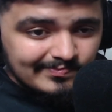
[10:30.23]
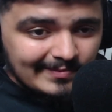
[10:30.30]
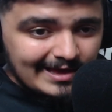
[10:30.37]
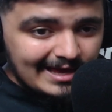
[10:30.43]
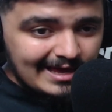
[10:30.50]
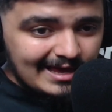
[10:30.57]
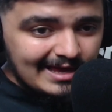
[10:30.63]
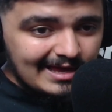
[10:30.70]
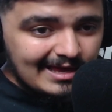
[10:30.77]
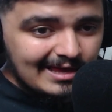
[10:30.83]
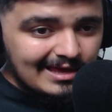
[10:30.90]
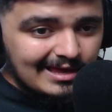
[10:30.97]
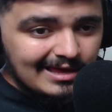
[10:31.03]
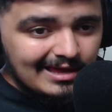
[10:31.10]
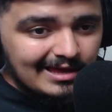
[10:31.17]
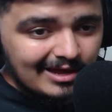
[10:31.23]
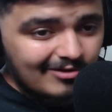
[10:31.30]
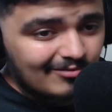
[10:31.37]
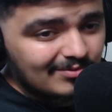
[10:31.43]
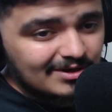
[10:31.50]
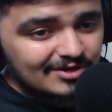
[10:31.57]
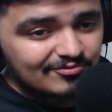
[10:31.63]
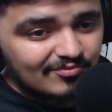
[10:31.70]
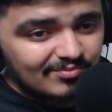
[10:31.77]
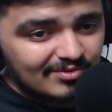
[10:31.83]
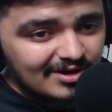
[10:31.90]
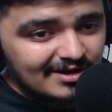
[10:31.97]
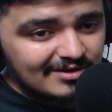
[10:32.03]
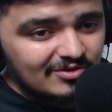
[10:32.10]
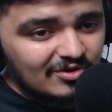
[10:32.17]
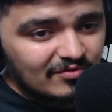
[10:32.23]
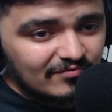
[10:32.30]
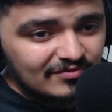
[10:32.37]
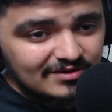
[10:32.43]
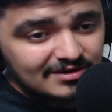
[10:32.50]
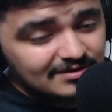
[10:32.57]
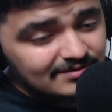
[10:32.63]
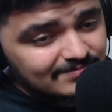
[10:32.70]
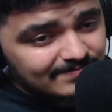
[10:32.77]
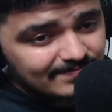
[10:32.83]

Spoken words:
And I'll probably reply, hopefully.